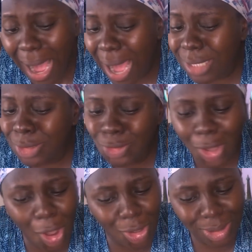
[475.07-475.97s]
and
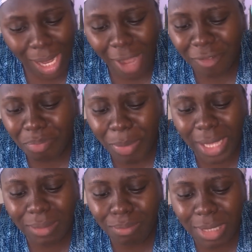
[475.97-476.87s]
none have
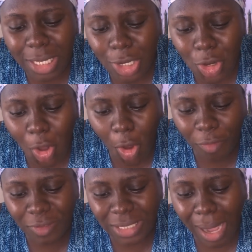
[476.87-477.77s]
made me
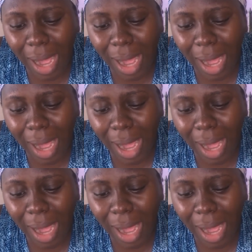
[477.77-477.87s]
love the